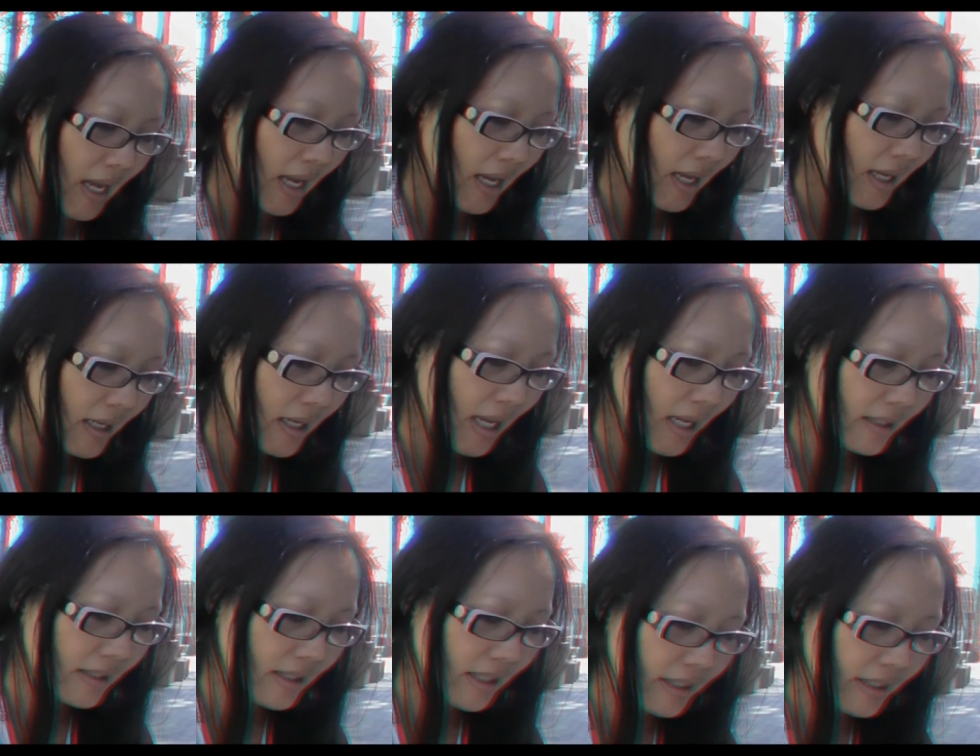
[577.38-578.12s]
And
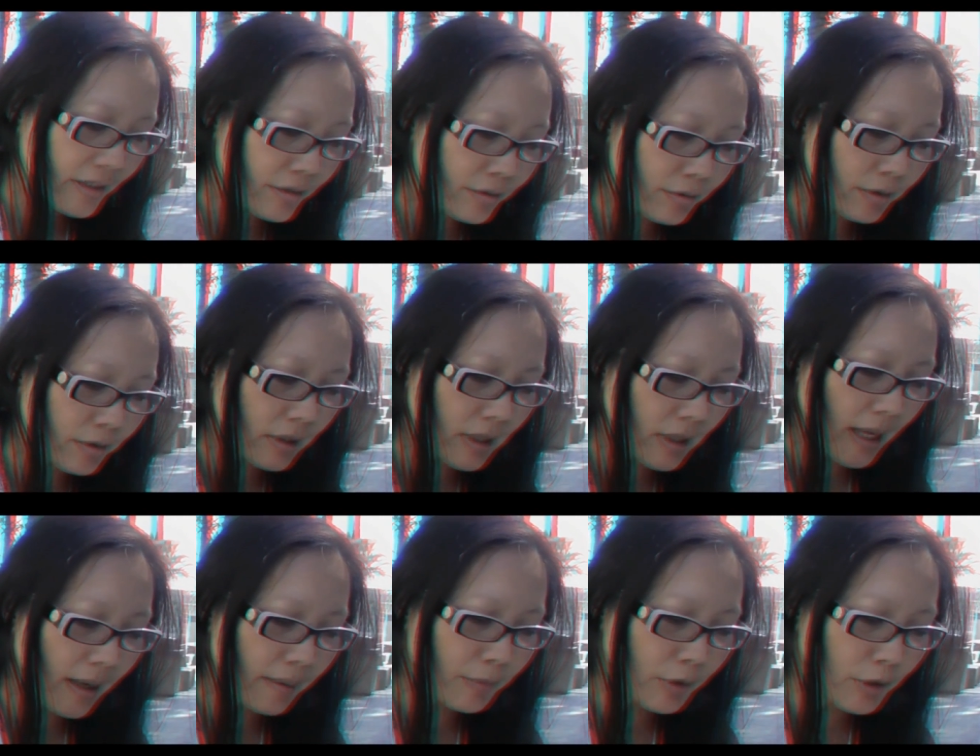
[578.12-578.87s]
anti-Israel
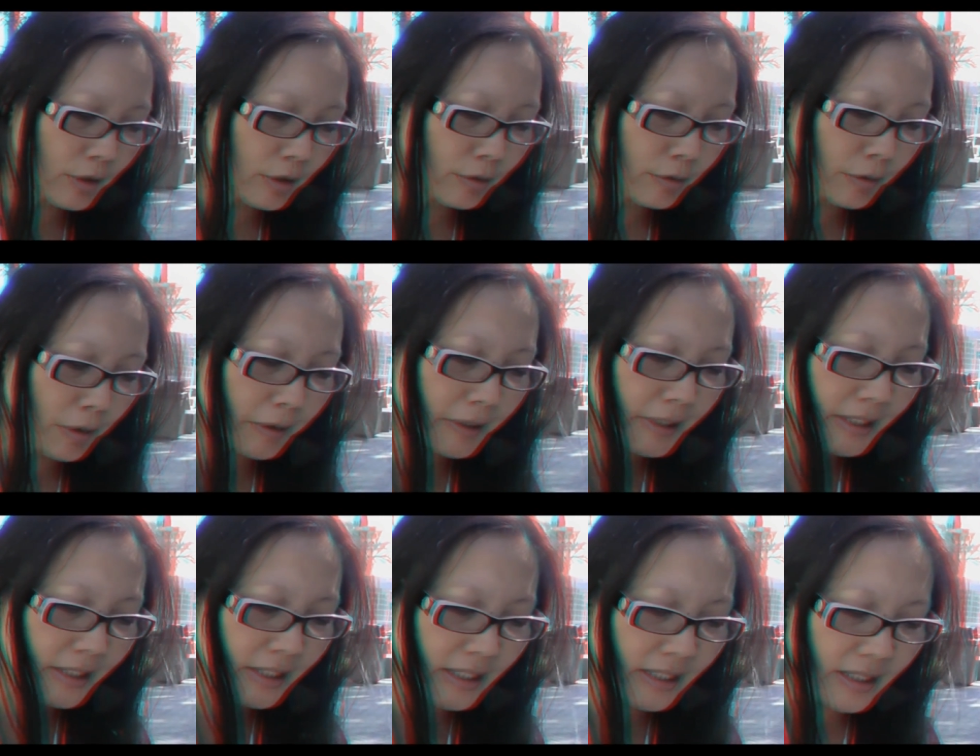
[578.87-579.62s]
clamor
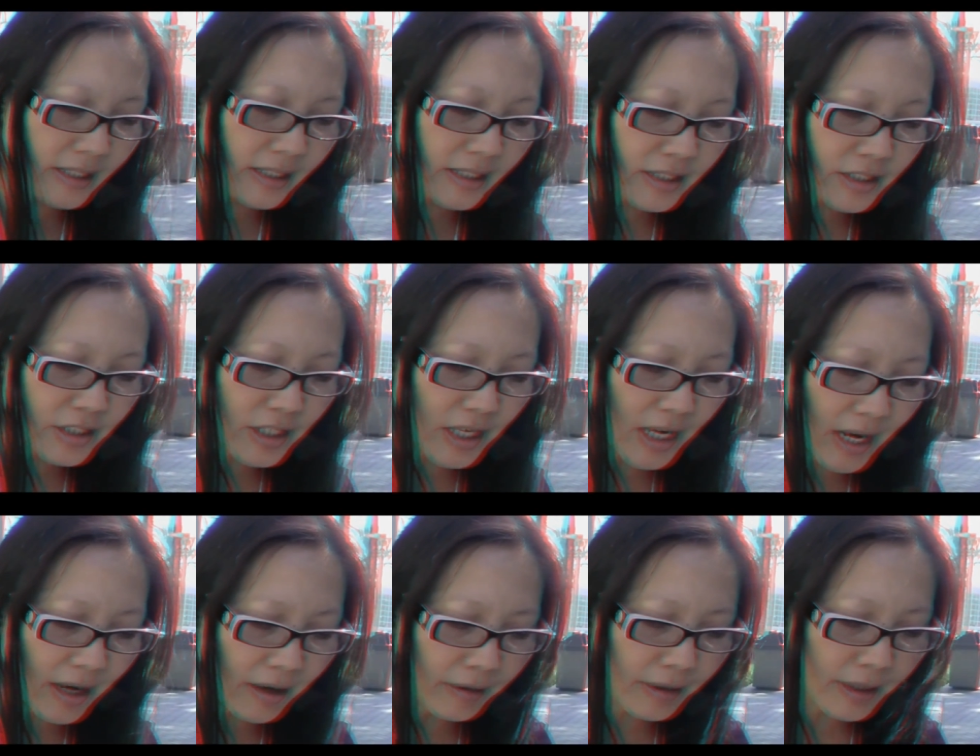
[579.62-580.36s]
growing in each
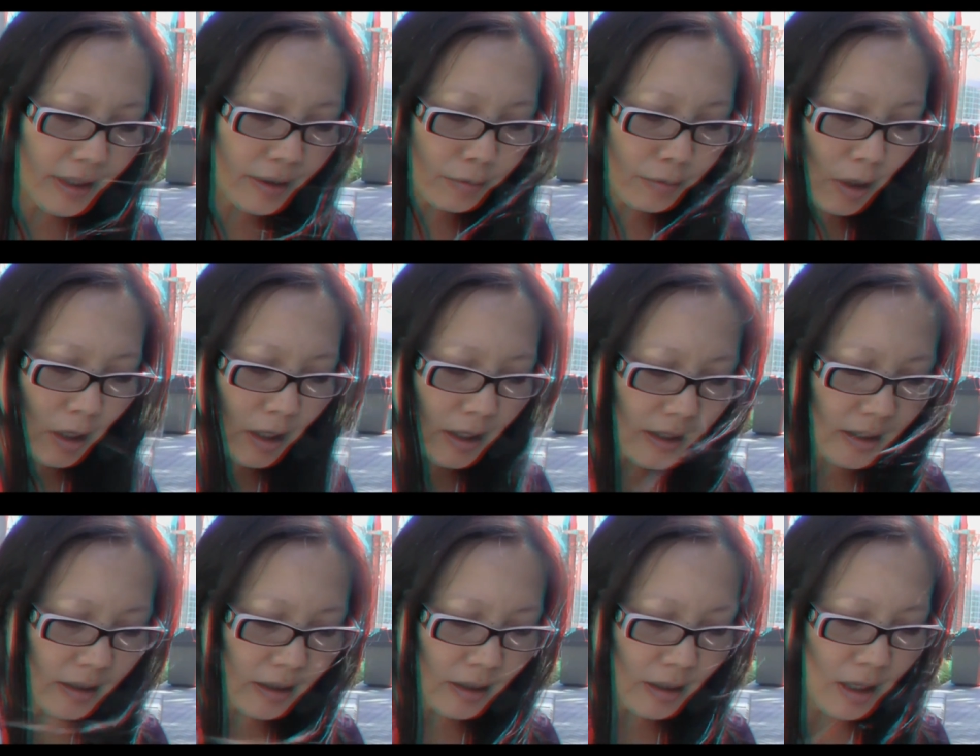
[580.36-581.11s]
area rock,
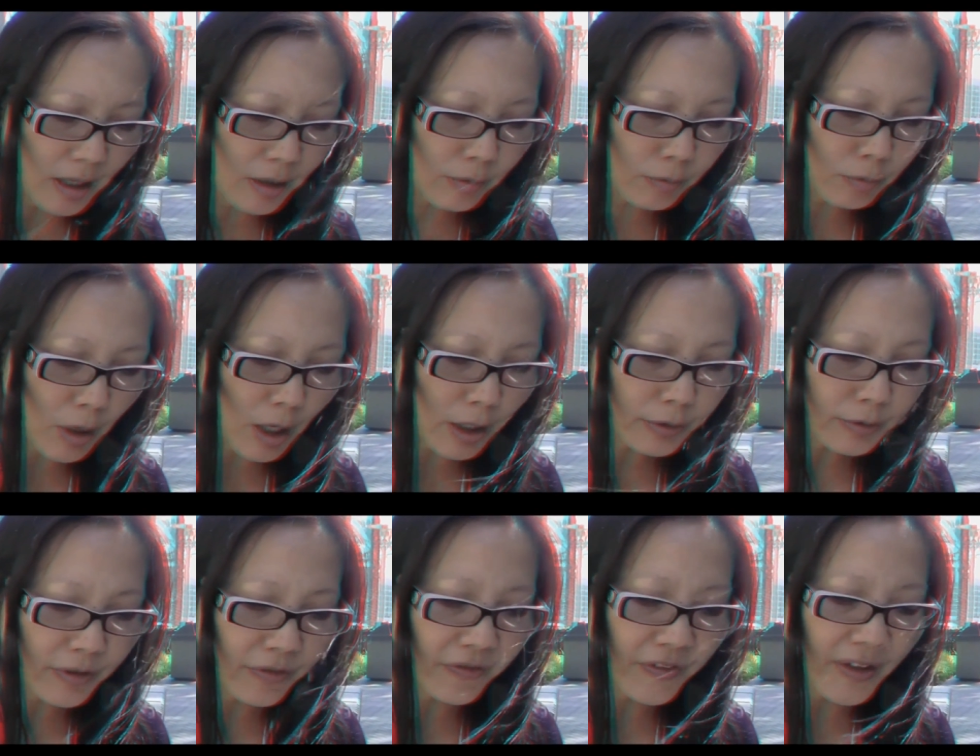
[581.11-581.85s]
uh,
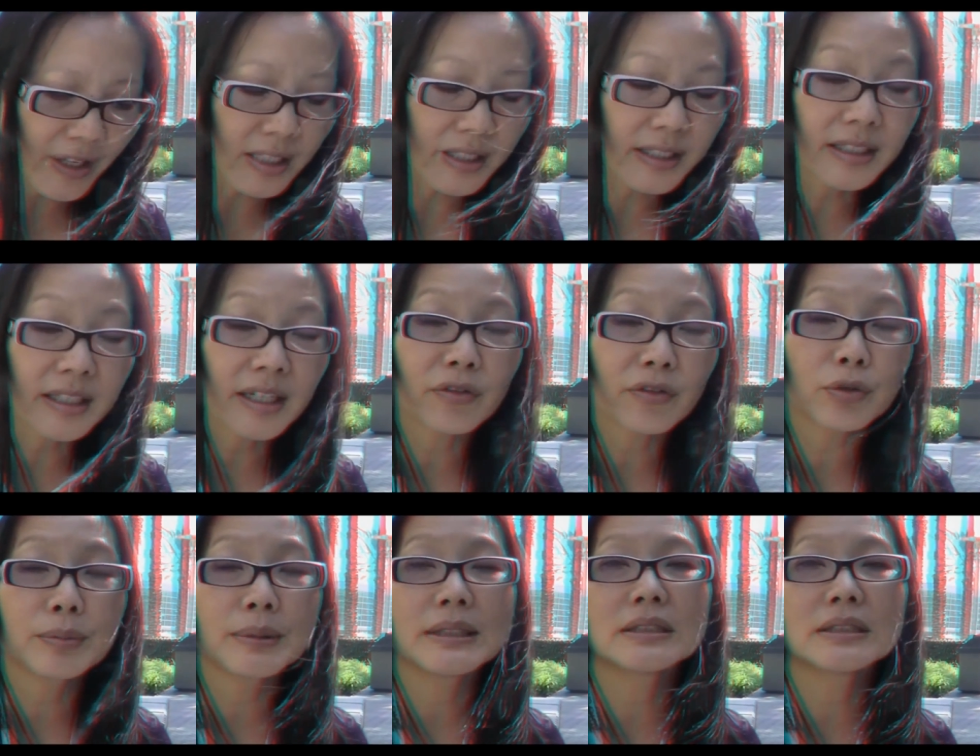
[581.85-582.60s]
rocked with failing
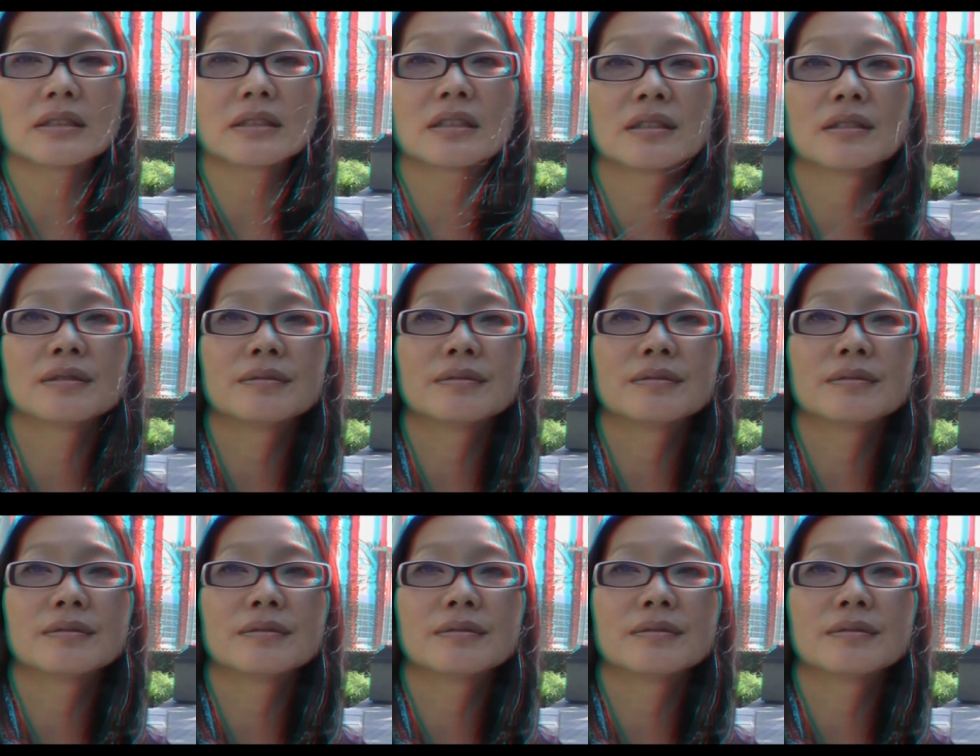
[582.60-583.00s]
governments.